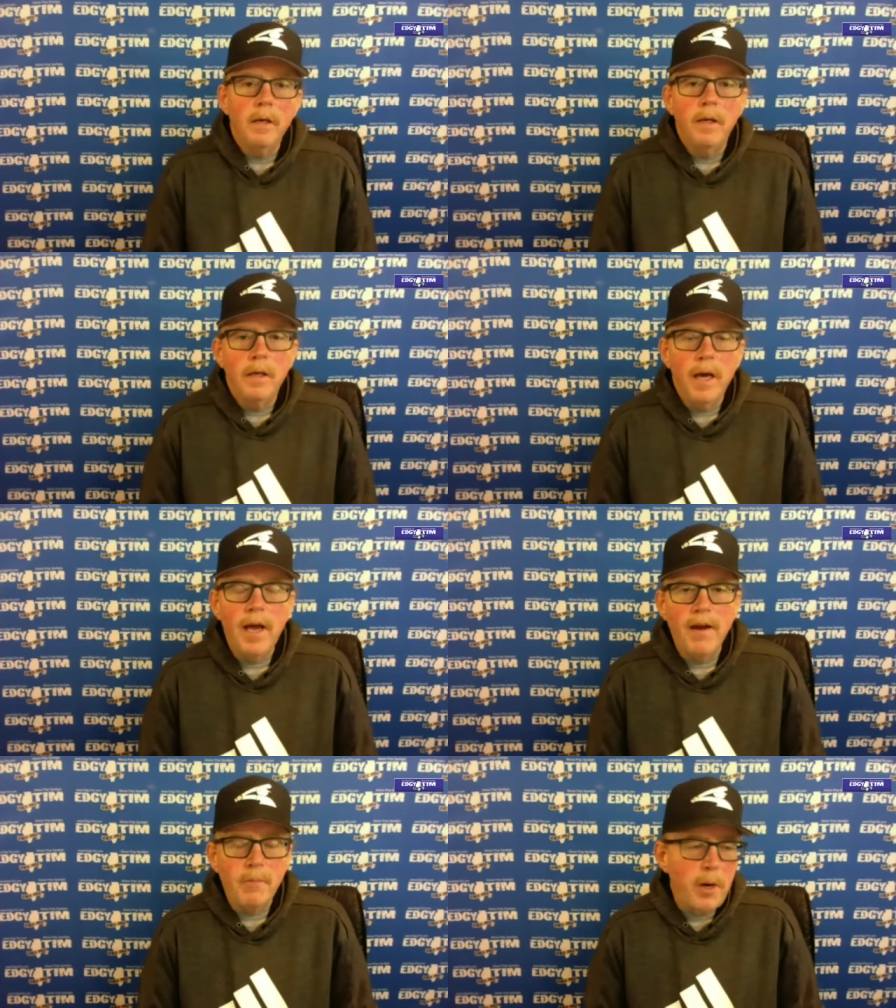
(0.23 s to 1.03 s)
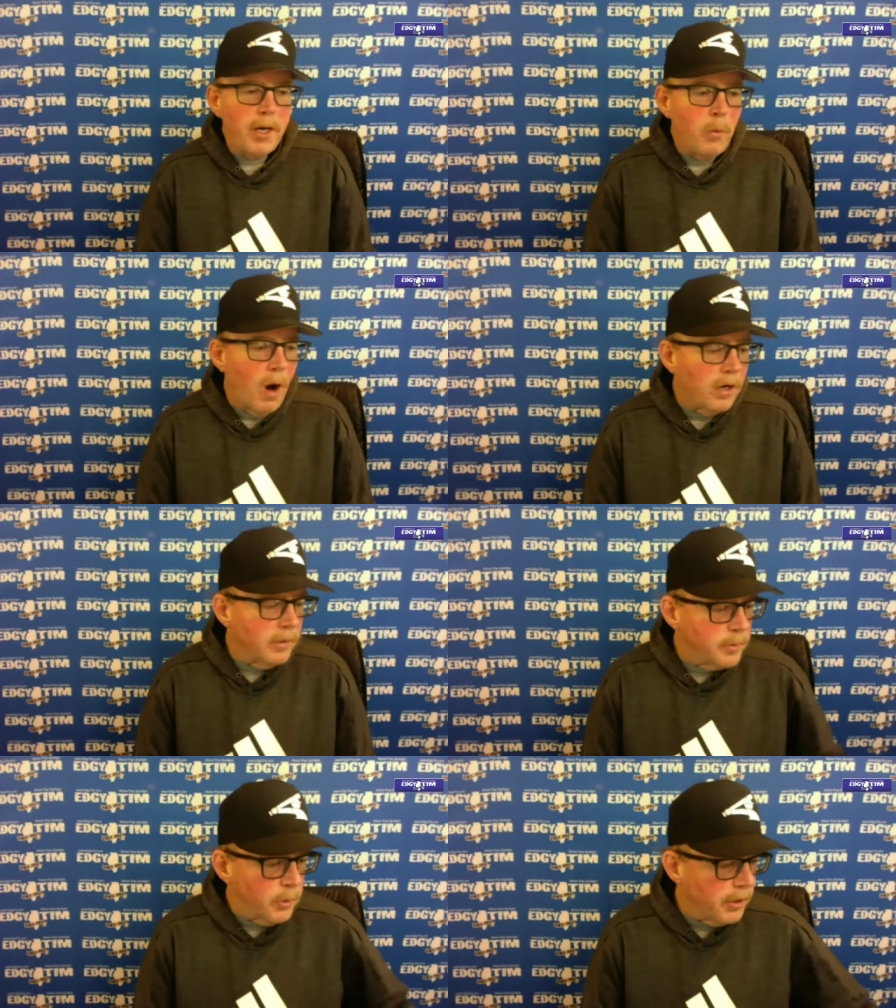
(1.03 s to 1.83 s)
Hey, everybody,
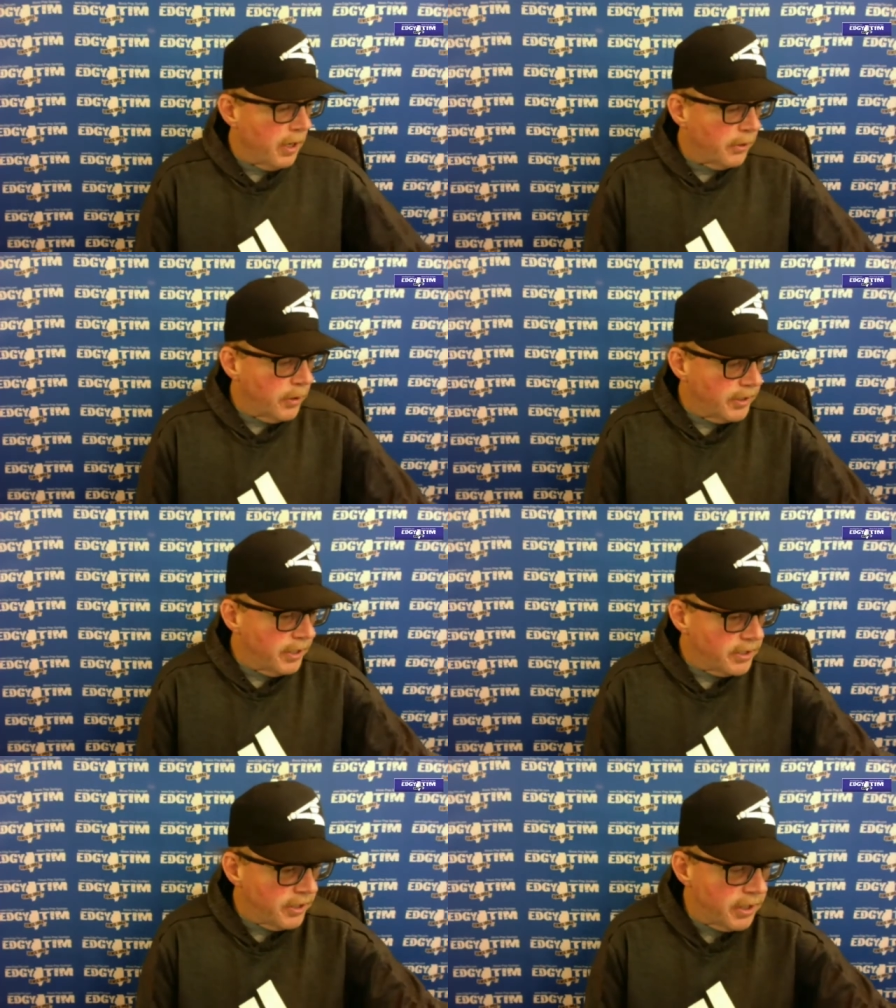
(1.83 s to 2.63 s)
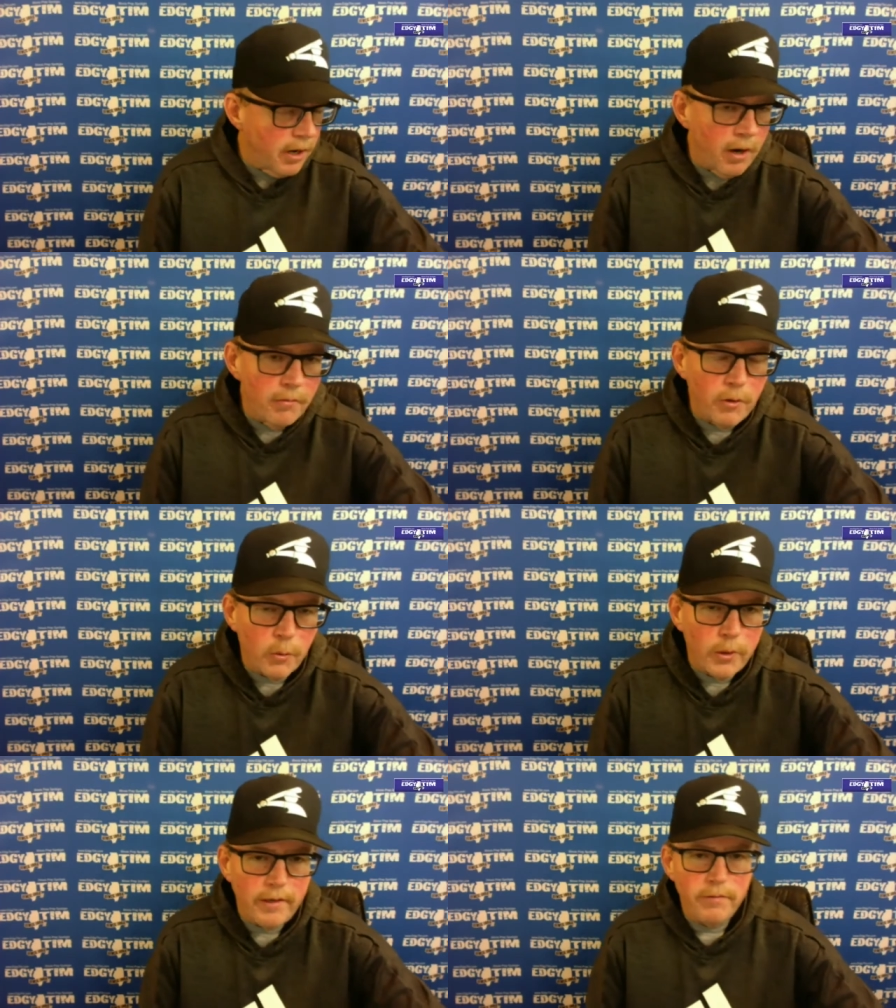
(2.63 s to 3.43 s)
welcome to another edition of
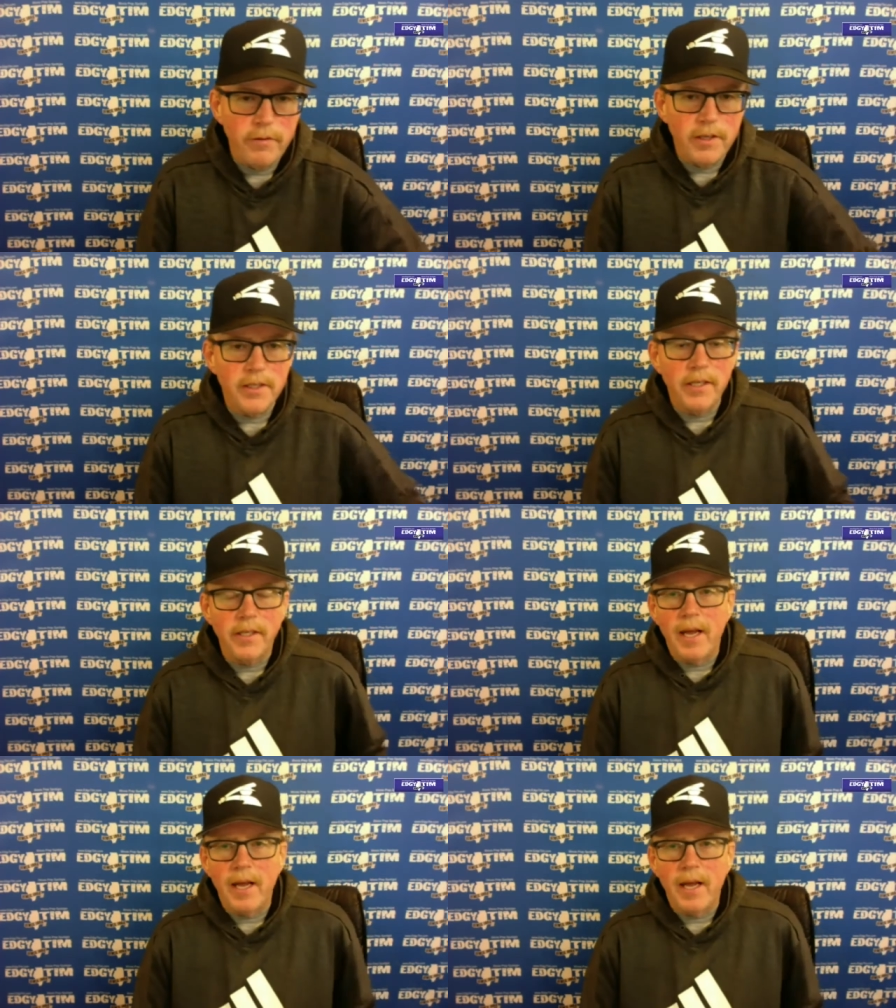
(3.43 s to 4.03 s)
Revisit.